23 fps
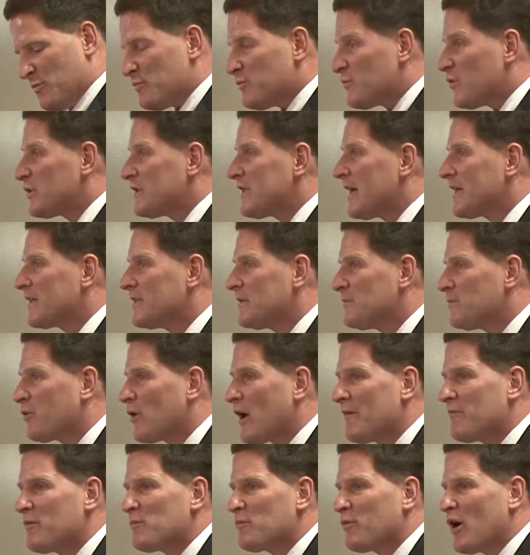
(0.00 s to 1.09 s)
protected
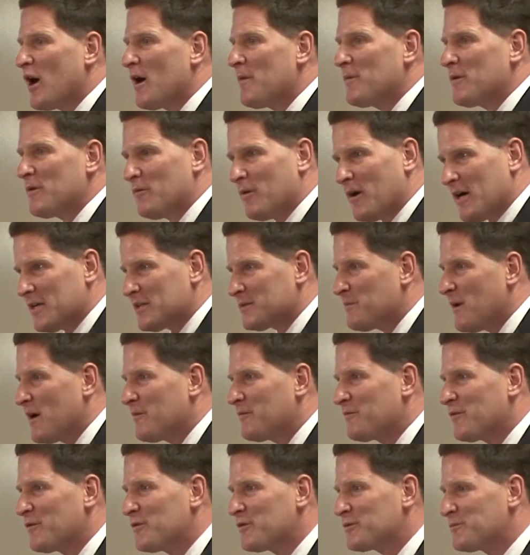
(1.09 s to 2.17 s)
private property rights. My
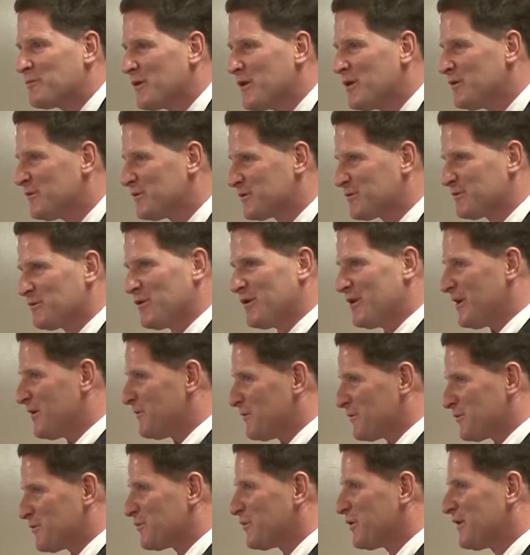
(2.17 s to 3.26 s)
first bill was one that
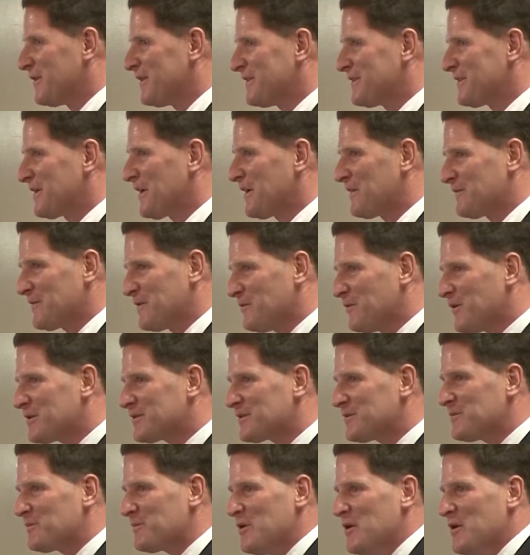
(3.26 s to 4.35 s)
was really tough. It
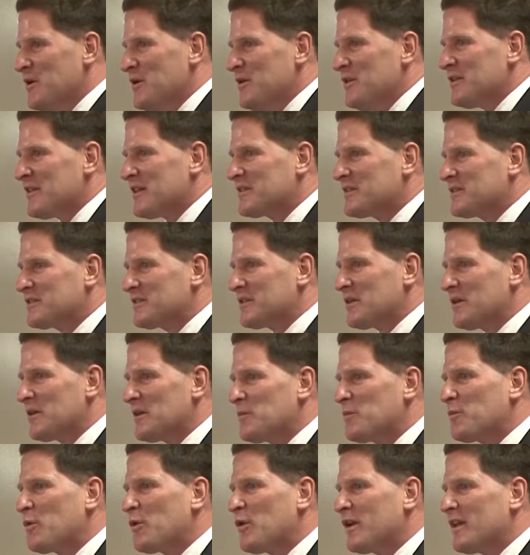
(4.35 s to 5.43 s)
wasn't necessarily
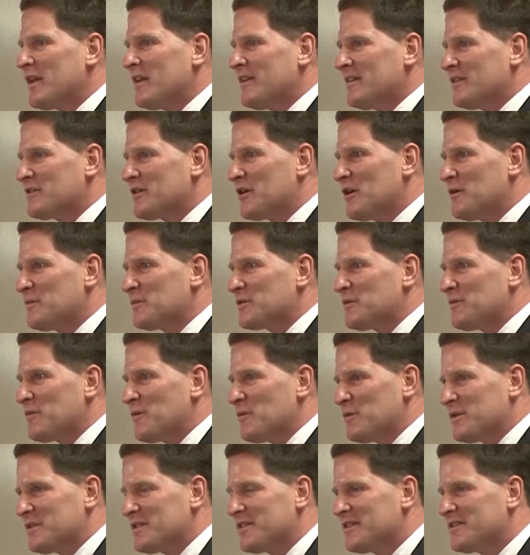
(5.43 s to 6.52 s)
pretty in terms of
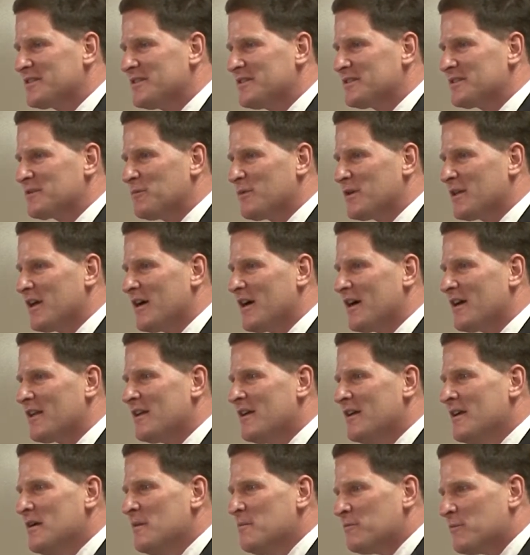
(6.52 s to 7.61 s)
the resistance that we got,
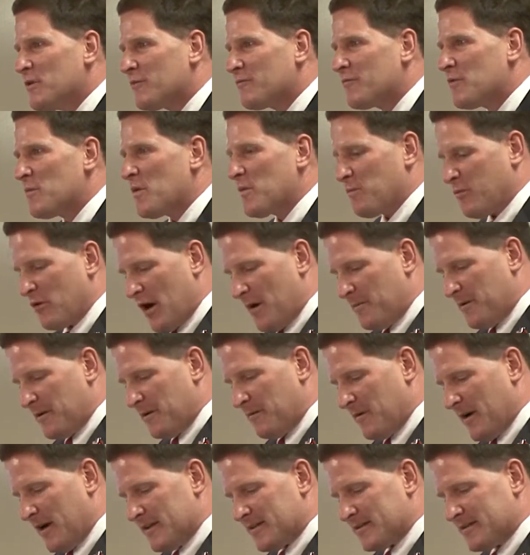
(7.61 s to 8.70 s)
but from a property
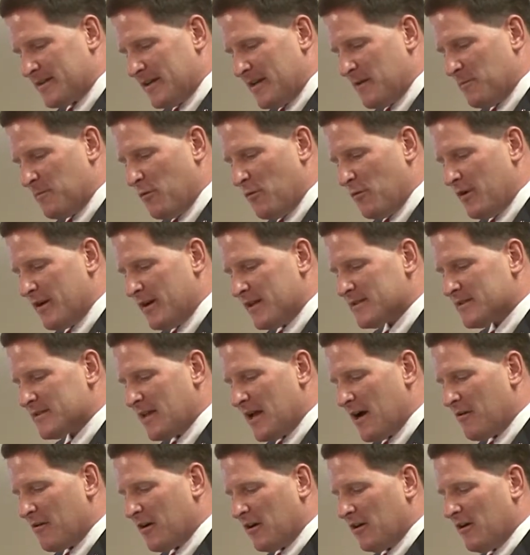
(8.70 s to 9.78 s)
rights standpoint, it's
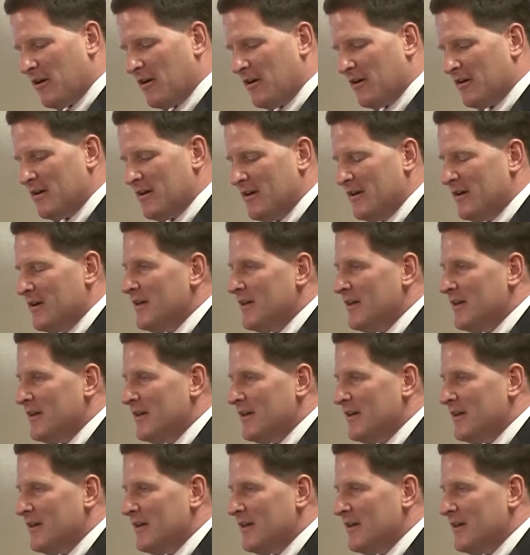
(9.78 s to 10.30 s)
now our law.